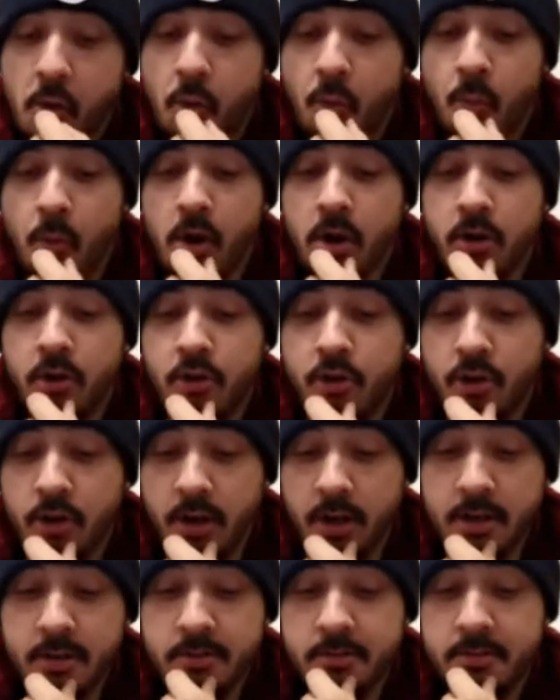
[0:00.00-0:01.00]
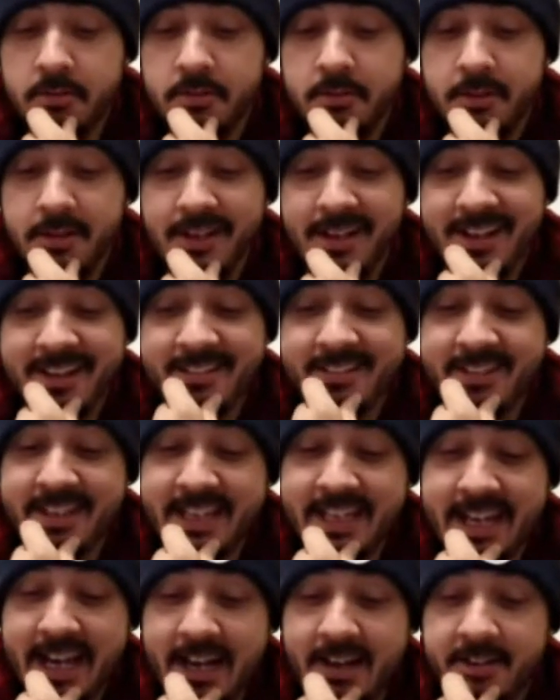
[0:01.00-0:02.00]
What colour is
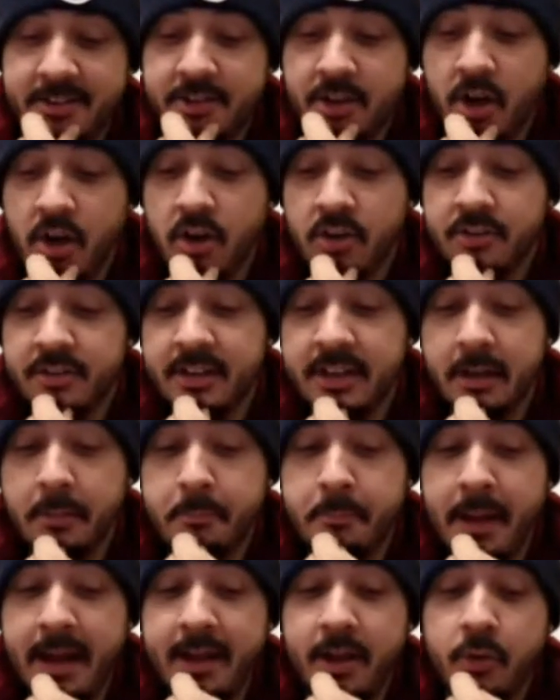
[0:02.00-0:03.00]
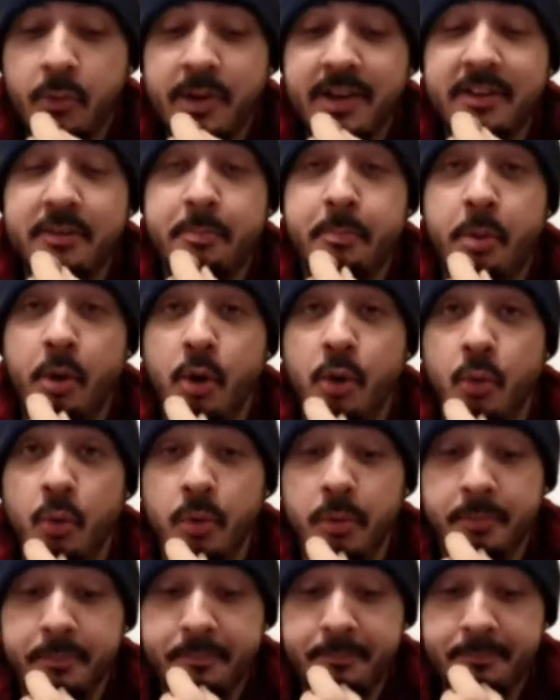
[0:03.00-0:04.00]
the Antarctic penguin's poo?